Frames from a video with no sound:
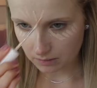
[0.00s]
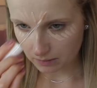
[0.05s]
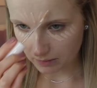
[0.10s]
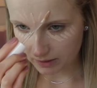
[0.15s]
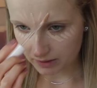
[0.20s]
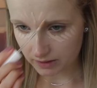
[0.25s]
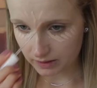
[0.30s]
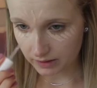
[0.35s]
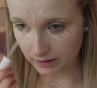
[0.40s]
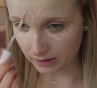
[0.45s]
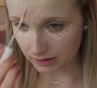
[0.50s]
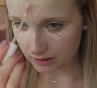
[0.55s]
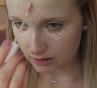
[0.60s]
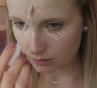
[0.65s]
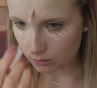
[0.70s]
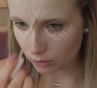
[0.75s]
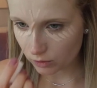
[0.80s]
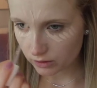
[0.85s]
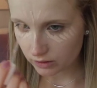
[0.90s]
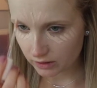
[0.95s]
My skin's
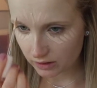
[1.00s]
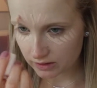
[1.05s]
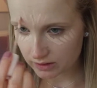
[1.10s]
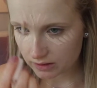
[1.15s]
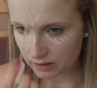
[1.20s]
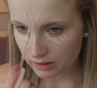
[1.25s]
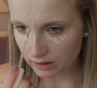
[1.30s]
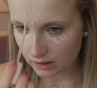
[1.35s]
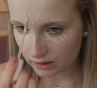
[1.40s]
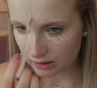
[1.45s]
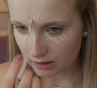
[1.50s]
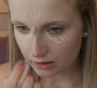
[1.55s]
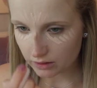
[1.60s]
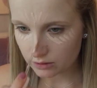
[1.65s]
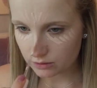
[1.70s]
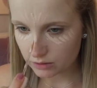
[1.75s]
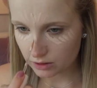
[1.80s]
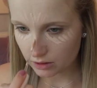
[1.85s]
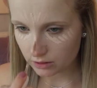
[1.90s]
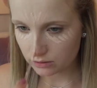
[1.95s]
more or less like a
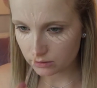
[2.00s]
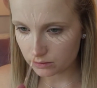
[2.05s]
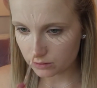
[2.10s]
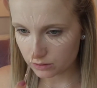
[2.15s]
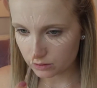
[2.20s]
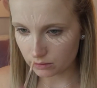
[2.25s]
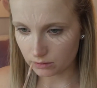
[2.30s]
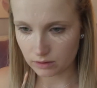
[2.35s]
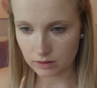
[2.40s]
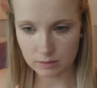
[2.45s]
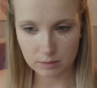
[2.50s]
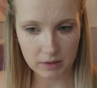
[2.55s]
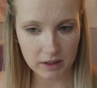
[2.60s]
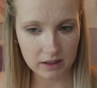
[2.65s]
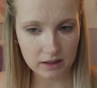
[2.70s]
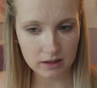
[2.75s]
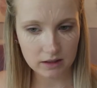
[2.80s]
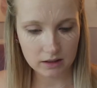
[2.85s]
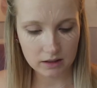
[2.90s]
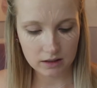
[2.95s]
yellow tone, so this
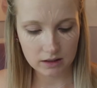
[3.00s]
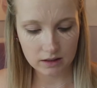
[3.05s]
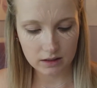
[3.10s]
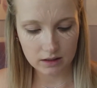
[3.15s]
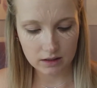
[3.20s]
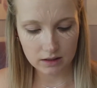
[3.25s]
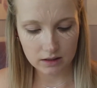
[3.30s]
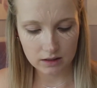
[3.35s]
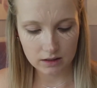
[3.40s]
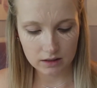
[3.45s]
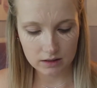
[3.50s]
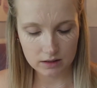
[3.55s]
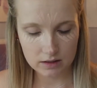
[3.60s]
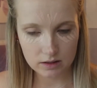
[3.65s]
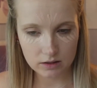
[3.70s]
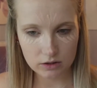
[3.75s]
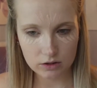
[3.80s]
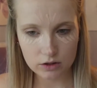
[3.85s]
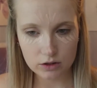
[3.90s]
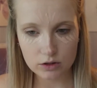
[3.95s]
pink
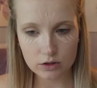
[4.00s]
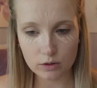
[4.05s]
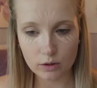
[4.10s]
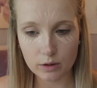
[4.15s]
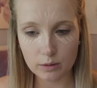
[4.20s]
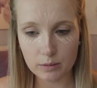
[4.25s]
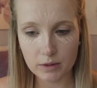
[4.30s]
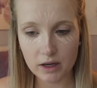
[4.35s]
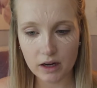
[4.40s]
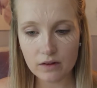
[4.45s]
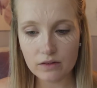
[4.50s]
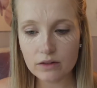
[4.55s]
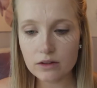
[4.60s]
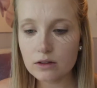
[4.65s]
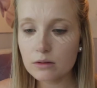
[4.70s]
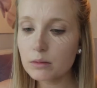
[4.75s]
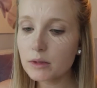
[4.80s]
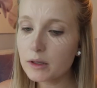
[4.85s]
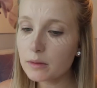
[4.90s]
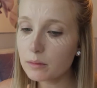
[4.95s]
concealer is throwing me off a
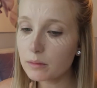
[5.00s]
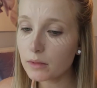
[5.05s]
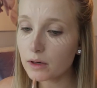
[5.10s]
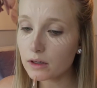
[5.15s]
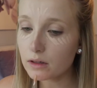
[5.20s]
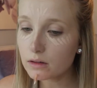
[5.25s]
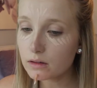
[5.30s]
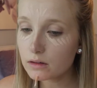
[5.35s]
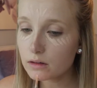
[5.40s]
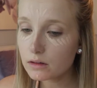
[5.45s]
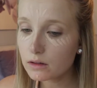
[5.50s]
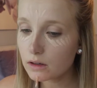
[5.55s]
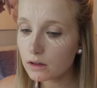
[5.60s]
little bit, but